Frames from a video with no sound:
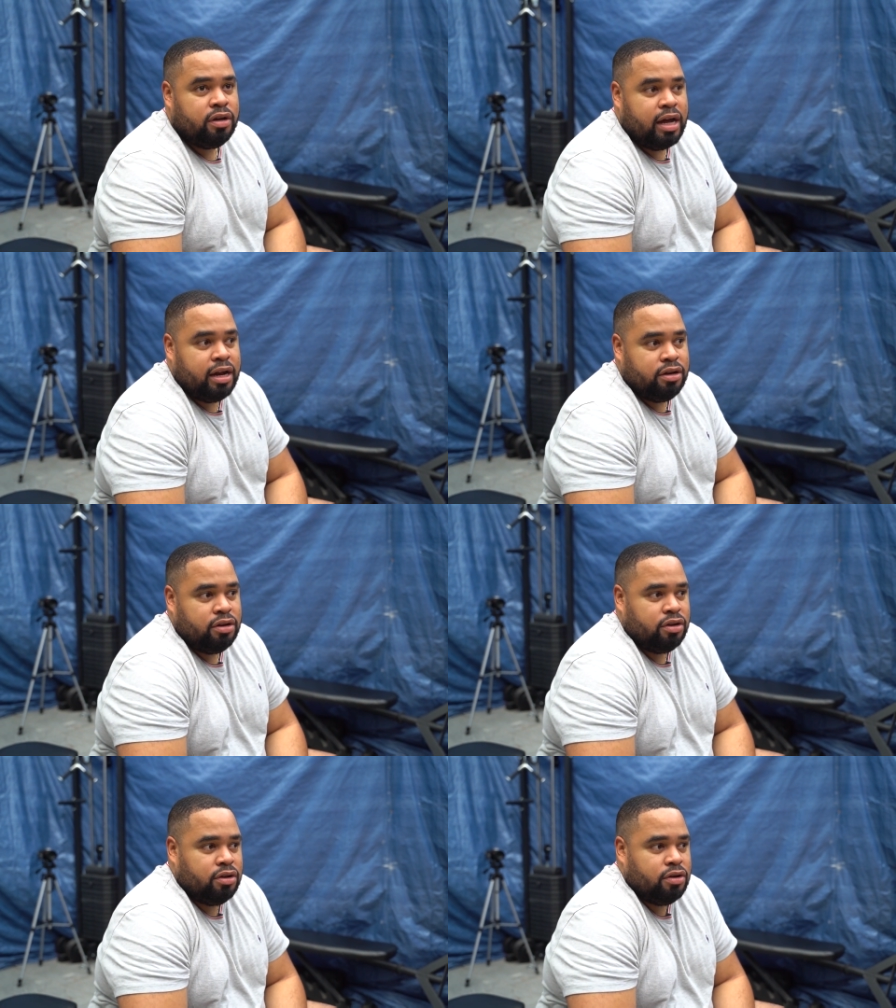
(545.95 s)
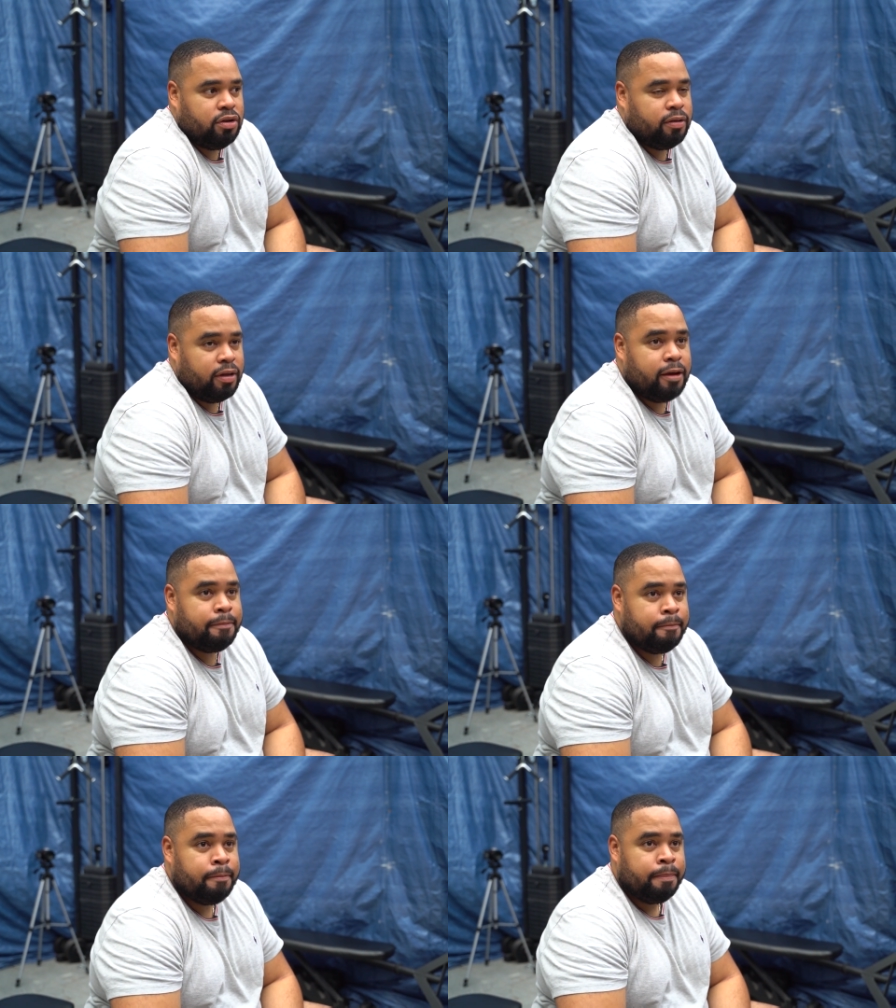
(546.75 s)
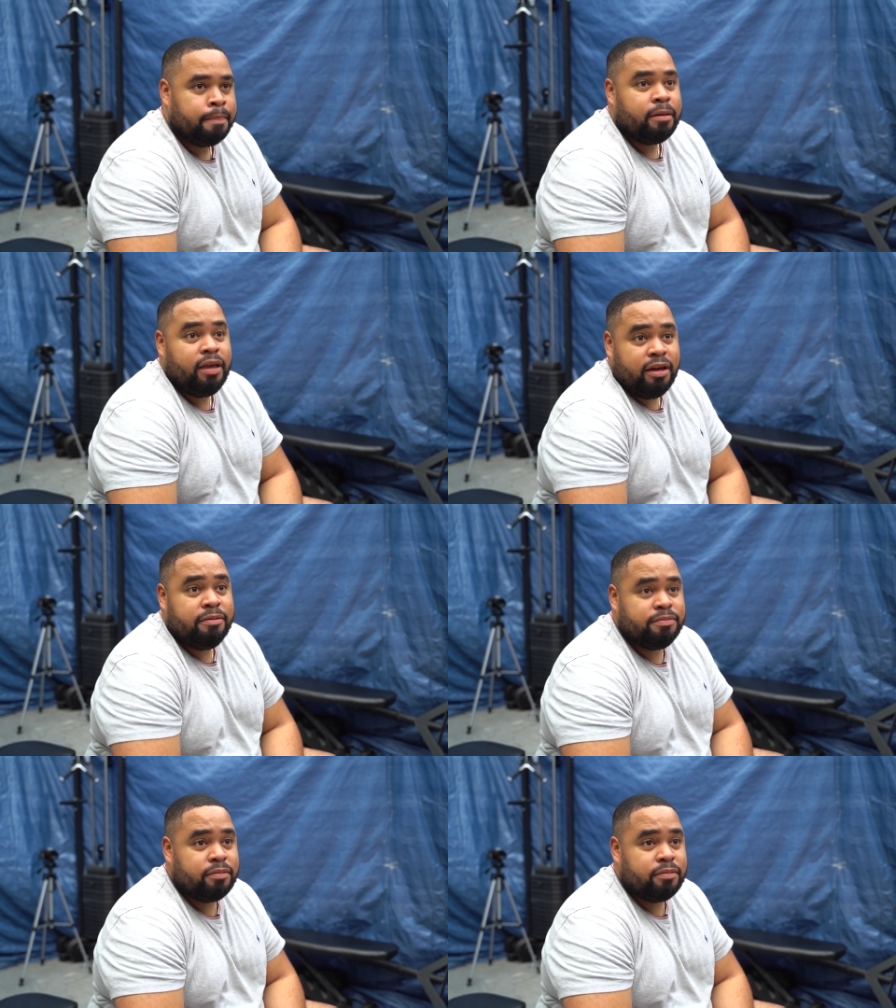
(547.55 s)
Yeah. And you, well, you know, yeah, yeah,